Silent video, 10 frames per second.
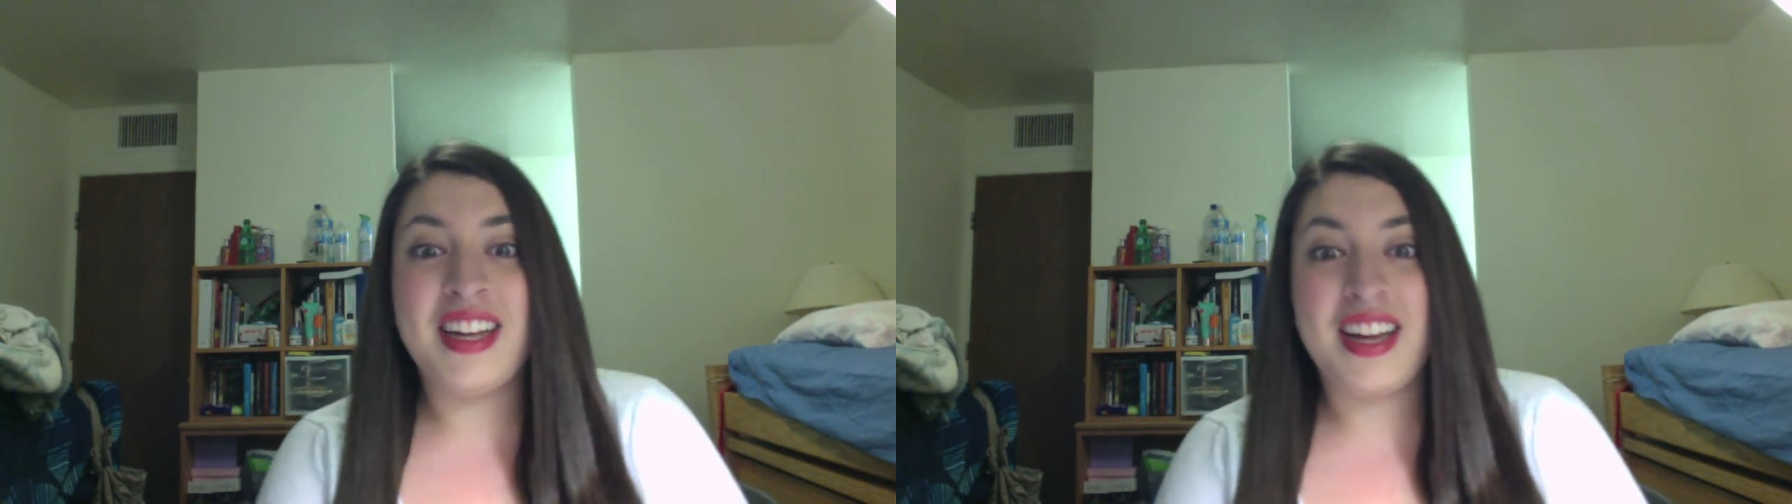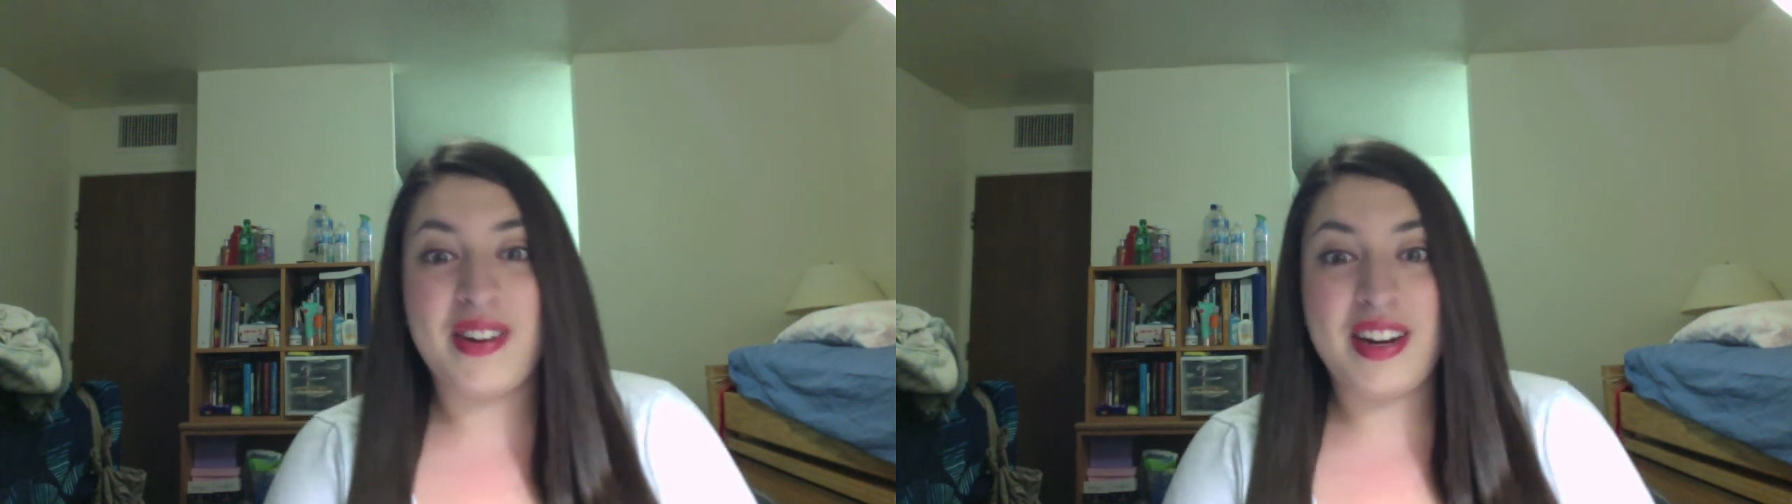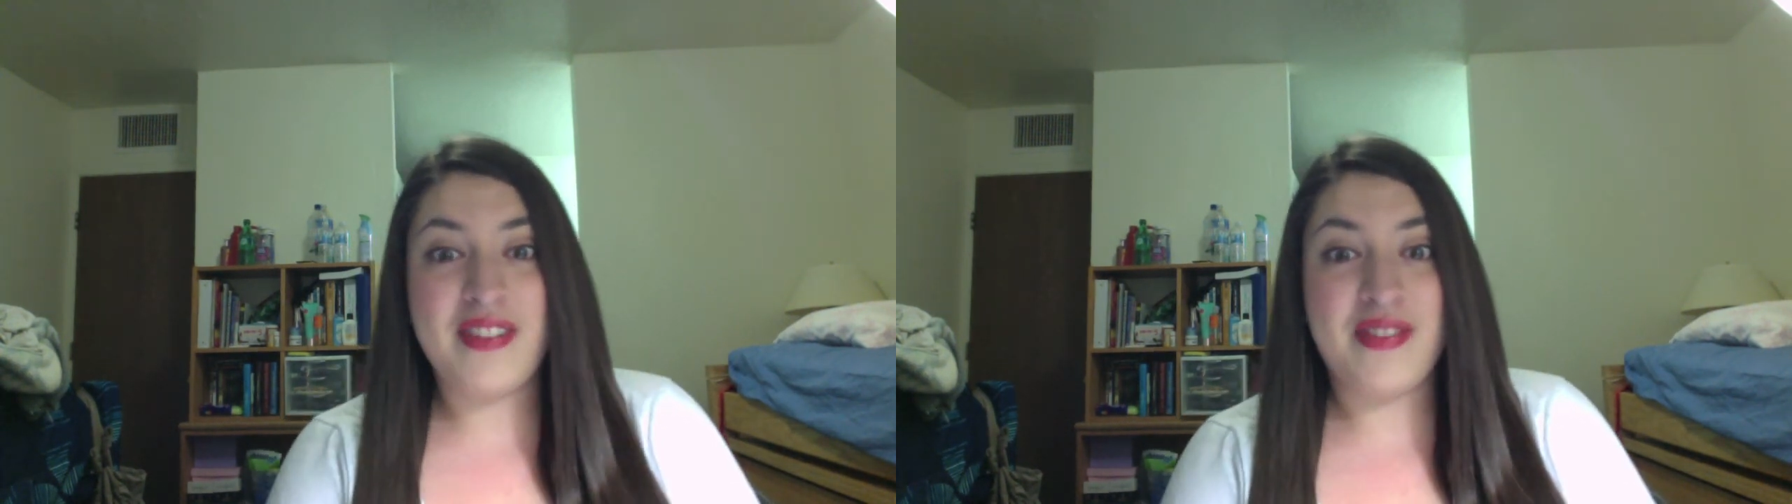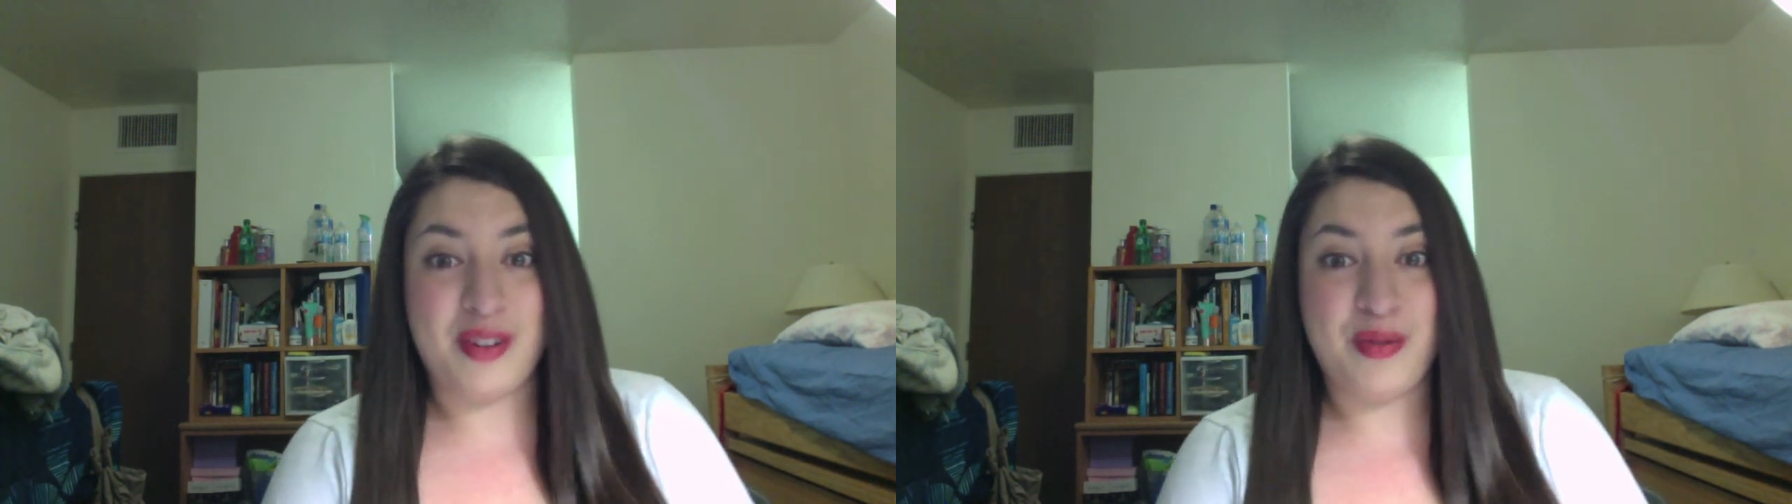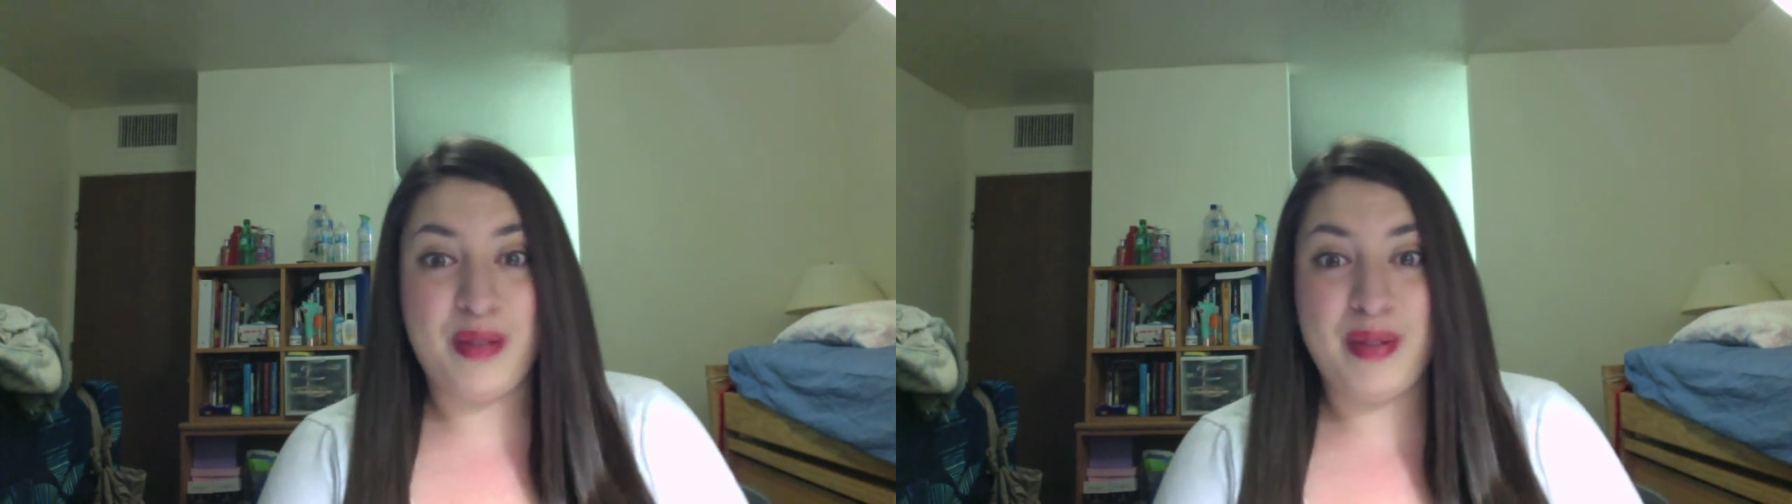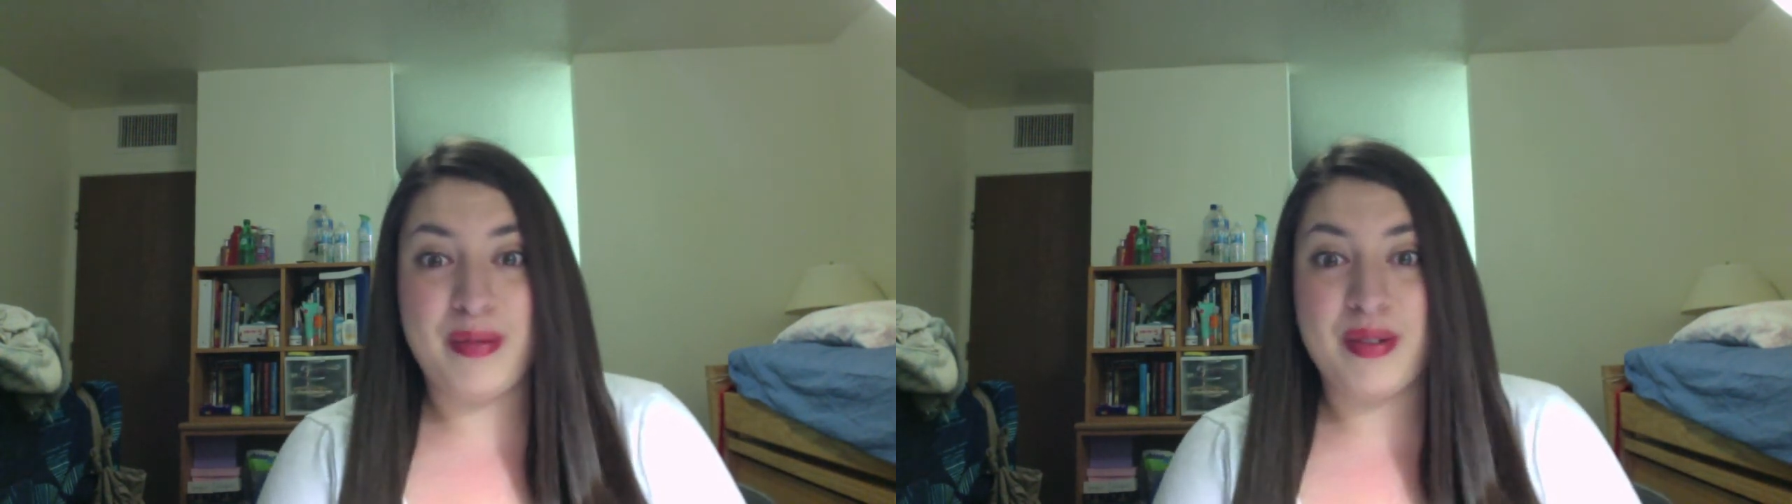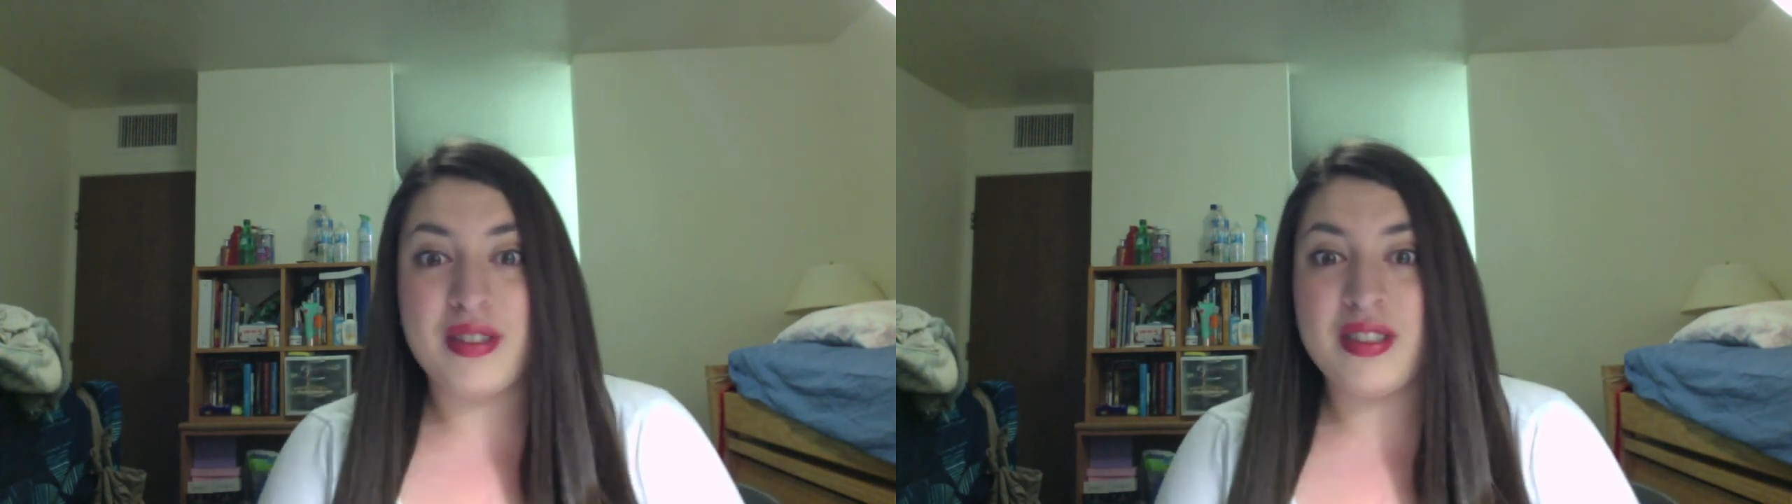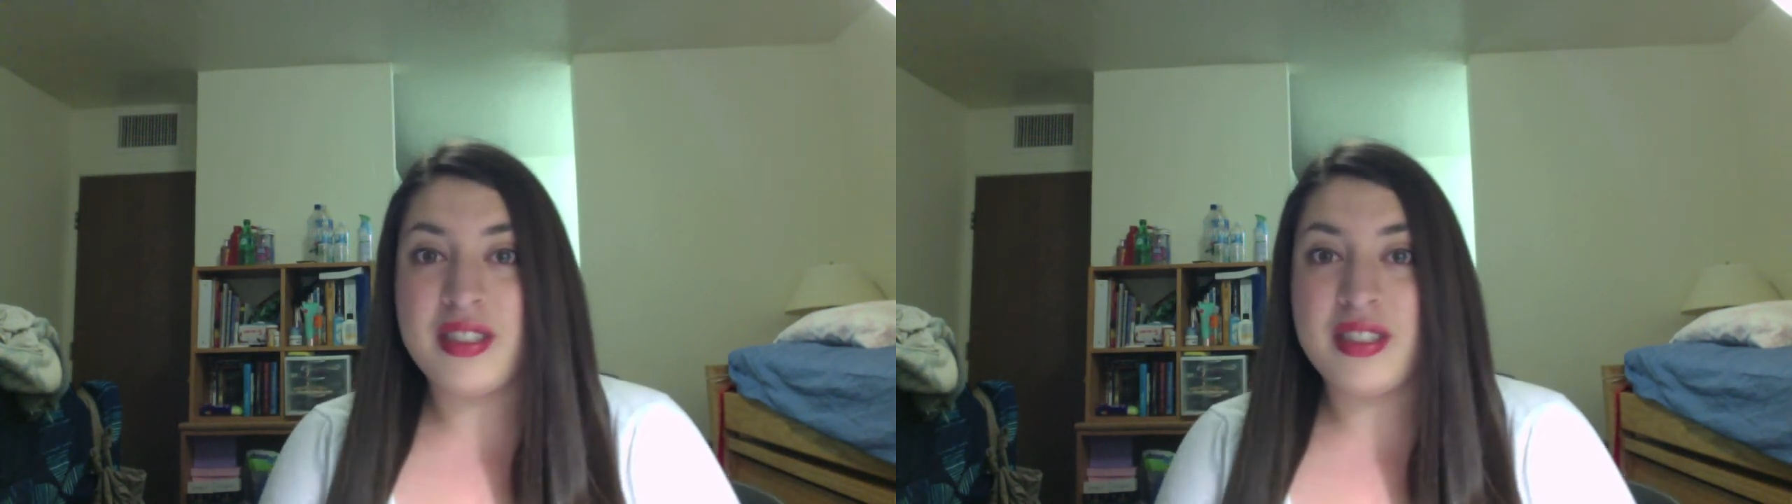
want to have fun with people.